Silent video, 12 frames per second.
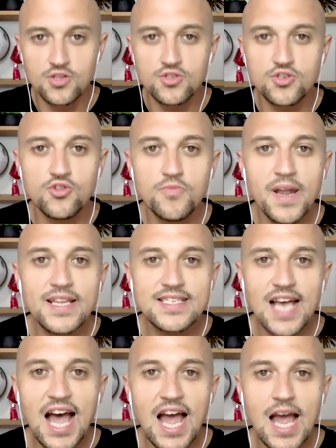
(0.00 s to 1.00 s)
Too many
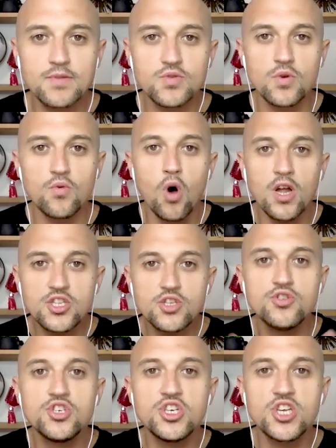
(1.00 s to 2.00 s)
times we want
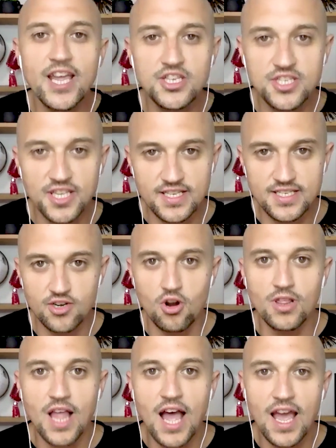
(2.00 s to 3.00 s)
to change things in
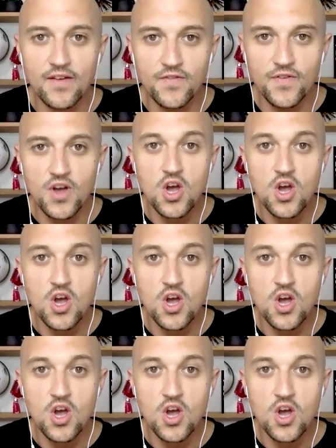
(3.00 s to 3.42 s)
our life